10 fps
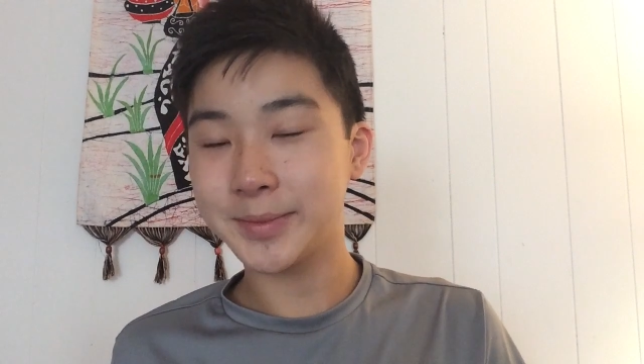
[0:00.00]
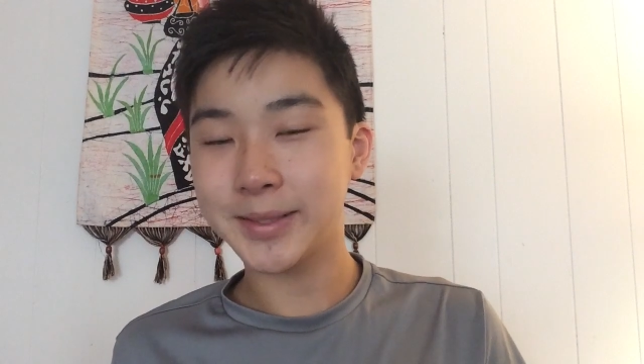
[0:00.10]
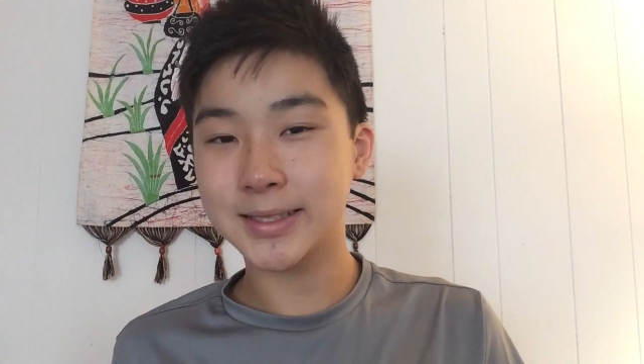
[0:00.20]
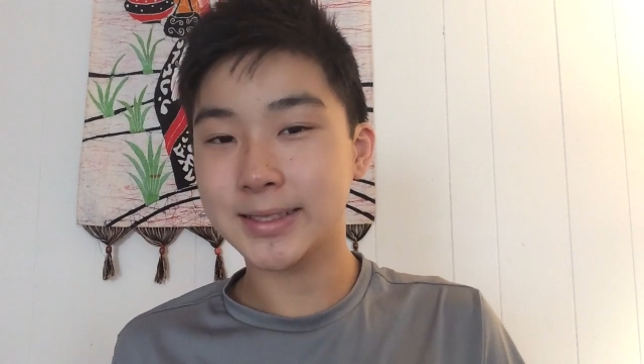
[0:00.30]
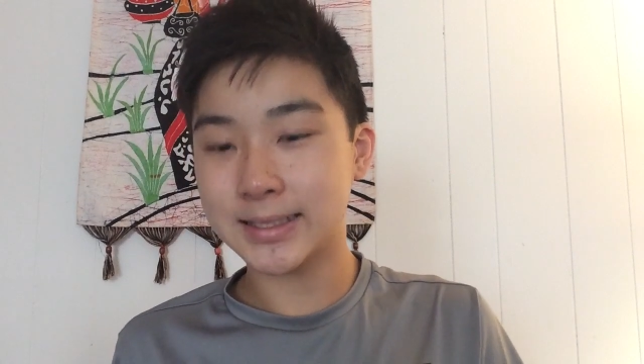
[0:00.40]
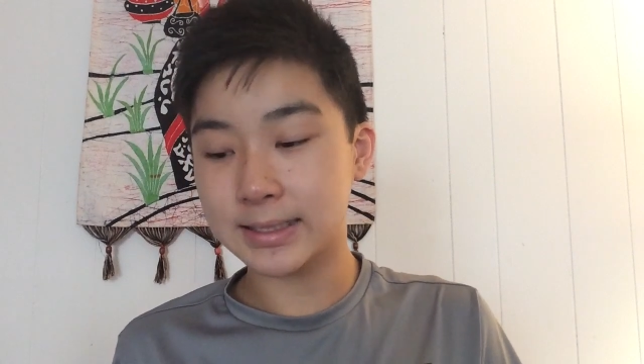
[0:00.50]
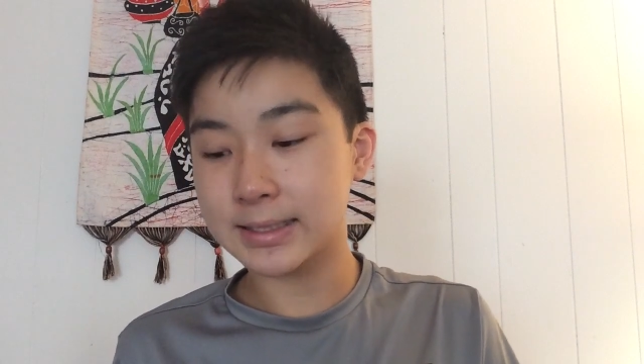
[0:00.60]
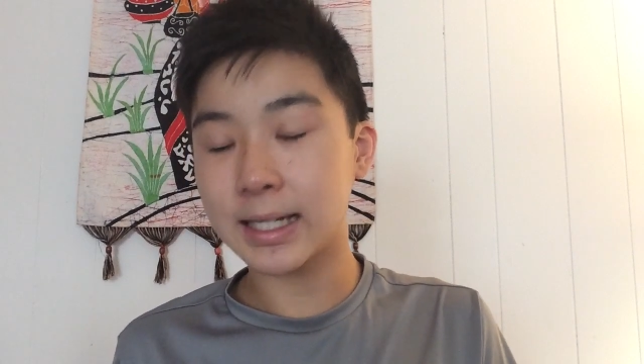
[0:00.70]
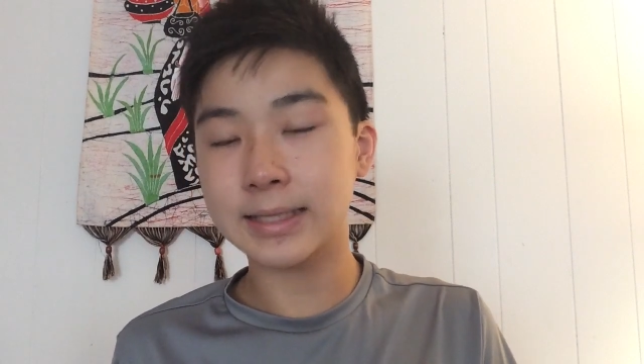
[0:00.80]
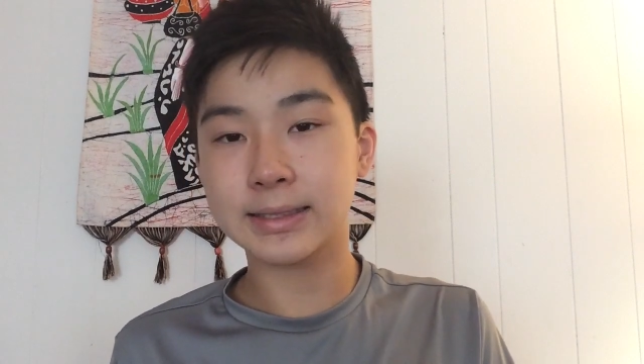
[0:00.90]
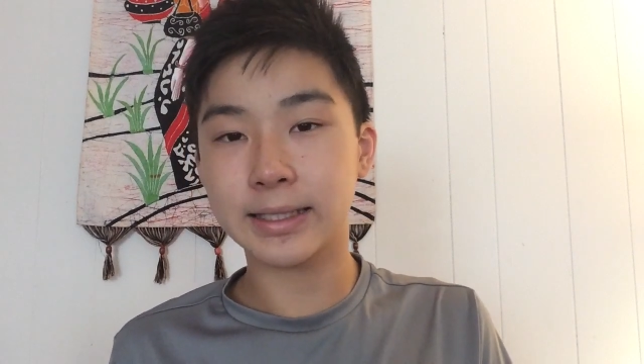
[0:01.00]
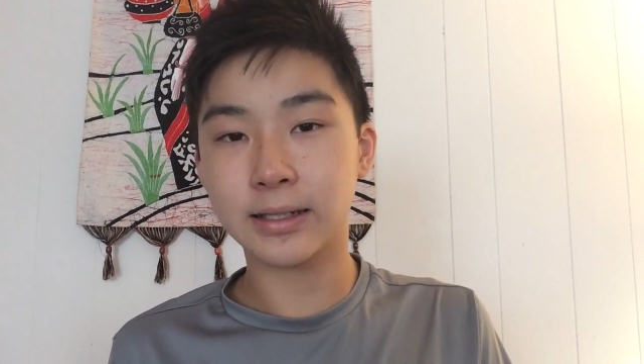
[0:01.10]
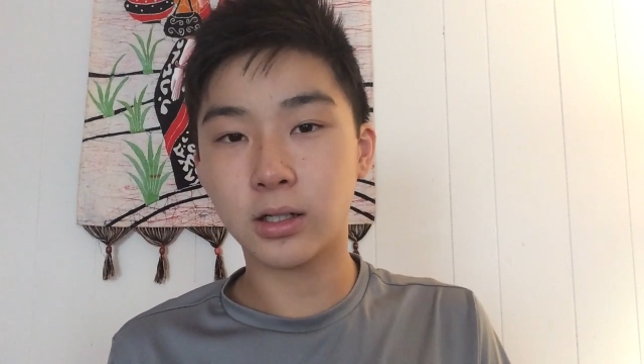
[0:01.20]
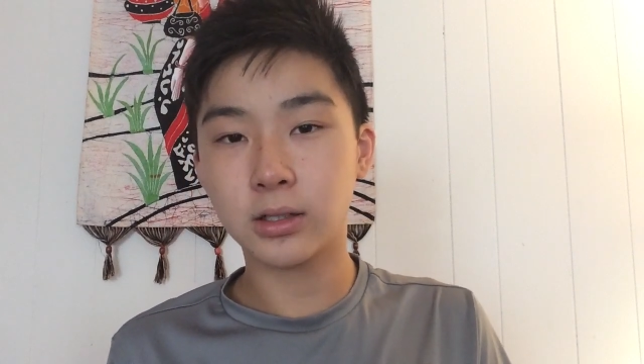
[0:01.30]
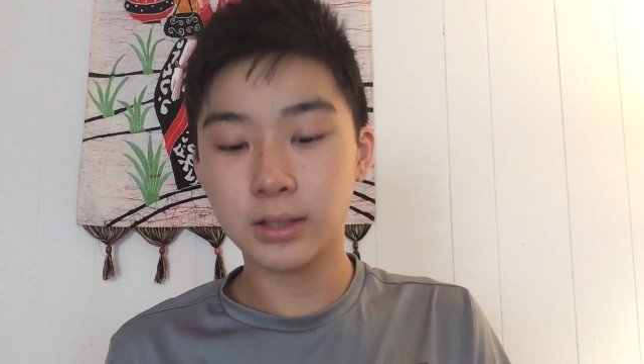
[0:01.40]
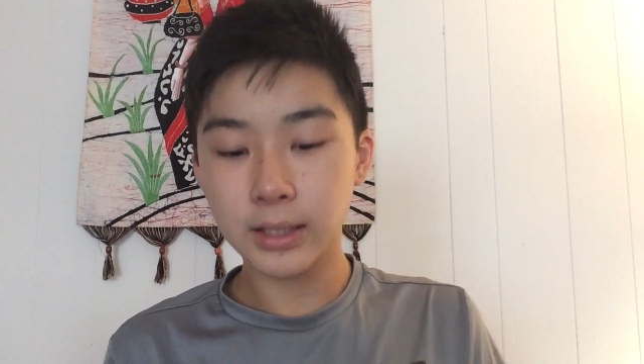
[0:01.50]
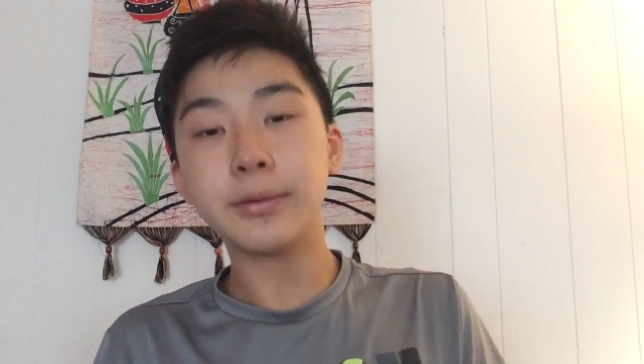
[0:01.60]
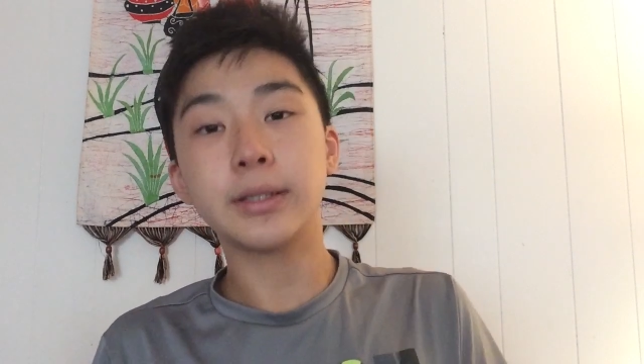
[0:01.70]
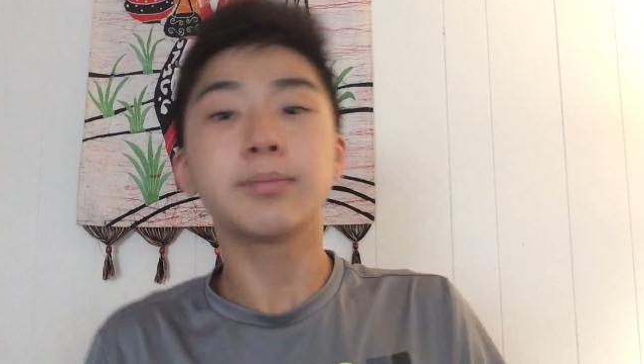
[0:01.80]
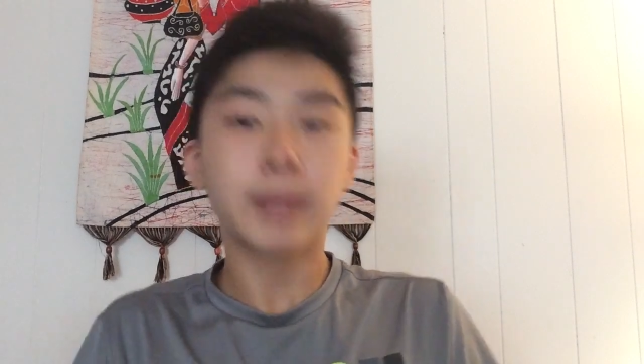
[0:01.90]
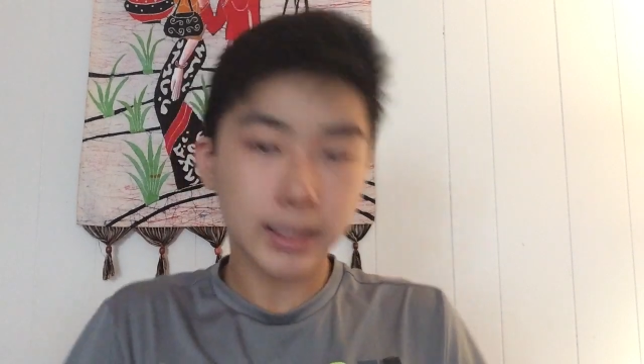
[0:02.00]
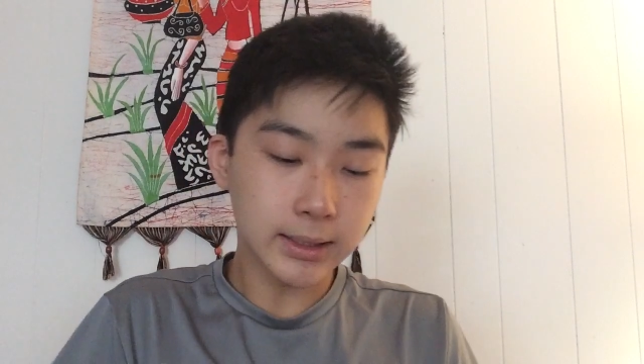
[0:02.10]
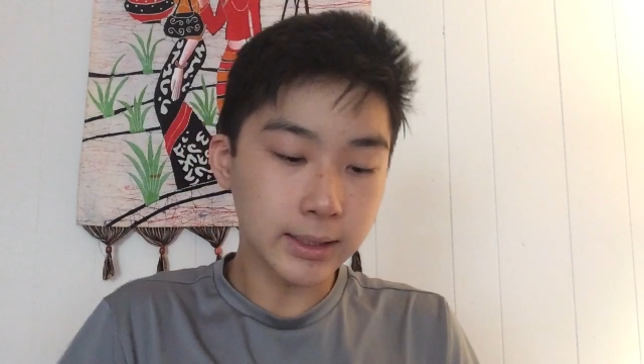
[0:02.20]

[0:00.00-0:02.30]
because that's the size they are. Anyways, back to